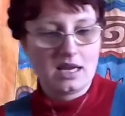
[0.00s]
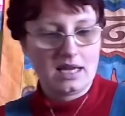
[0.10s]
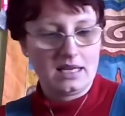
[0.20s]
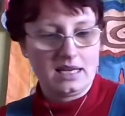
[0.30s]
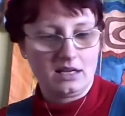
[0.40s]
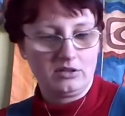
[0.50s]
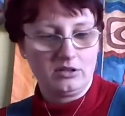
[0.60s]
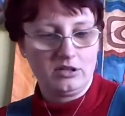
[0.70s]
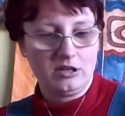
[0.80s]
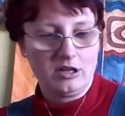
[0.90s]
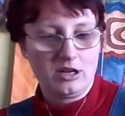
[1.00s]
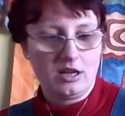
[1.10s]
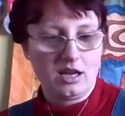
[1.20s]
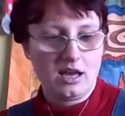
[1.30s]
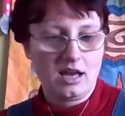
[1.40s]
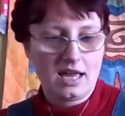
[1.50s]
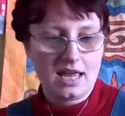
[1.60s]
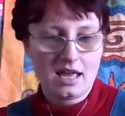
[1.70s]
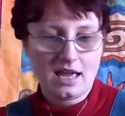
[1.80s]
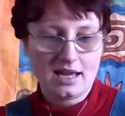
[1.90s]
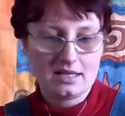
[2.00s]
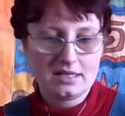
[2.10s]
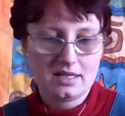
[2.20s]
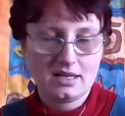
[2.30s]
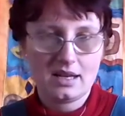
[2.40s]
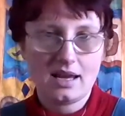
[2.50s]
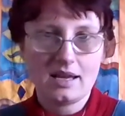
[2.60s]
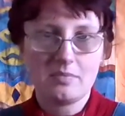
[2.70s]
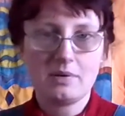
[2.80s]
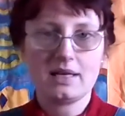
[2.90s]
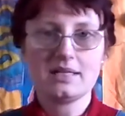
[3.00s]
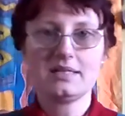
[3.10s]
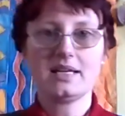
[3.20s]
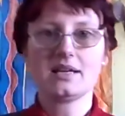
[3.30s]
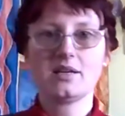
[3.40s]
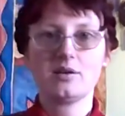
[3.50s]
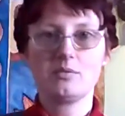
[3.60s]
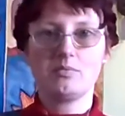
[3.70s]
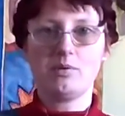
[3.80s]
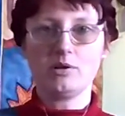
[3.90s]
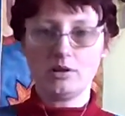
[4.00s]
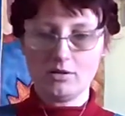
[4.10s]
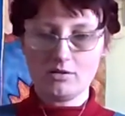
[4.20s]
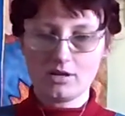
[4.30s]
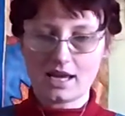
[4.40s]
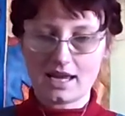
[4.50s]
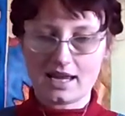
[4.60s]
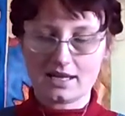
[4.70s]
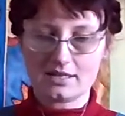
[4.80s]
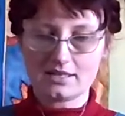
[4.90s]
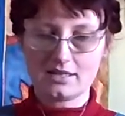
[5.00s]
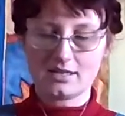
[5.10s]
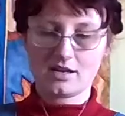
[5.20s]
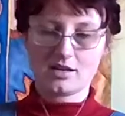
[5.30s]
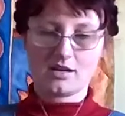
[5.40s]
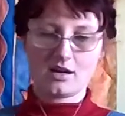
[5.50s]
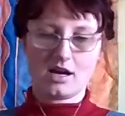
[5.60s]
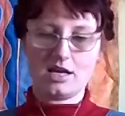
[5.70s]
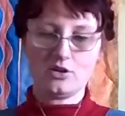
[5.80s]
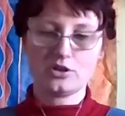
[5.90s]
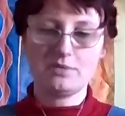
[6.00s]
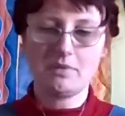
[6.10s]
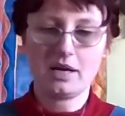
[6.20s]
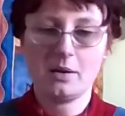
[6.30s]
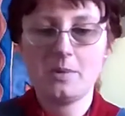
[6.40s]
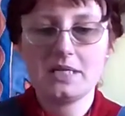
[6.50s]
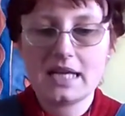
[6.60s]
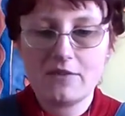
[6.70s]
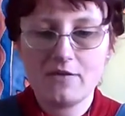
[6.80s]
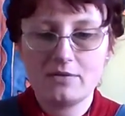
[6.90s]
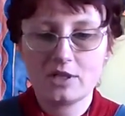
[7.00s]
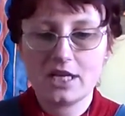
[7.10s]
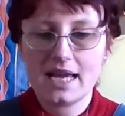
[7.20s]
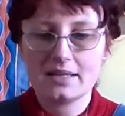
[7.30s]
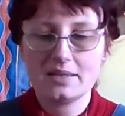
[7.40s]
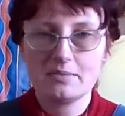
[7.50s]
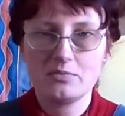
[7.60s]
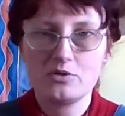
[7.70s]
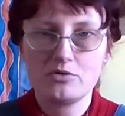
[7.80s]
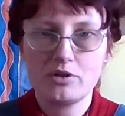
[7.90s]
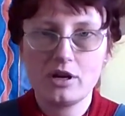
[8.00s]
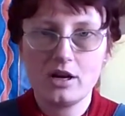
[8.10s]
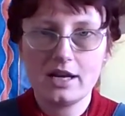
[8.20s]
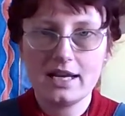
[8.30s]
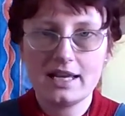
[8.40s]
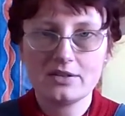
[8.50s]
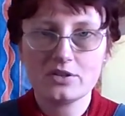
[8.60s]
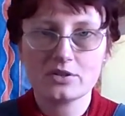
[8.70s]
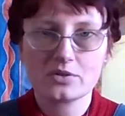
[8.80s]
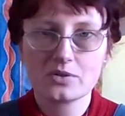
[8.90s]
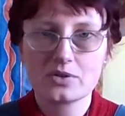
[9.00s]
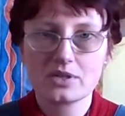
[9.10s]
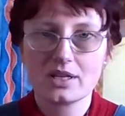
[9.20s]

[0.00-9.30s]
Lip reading: Now, I had a plastic bottle and I looked in my cupboard and found I had some dry lentils.